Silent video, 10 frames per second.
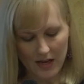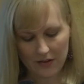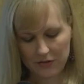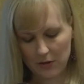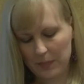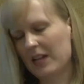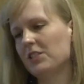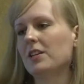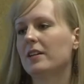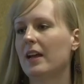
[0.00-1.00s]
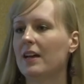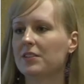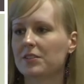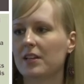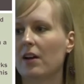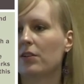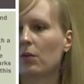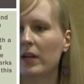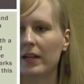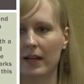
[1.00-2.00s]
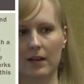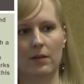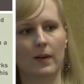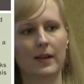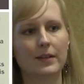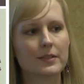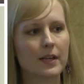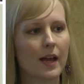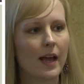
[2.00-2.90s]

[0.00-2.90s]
If your patient asks how your weekend went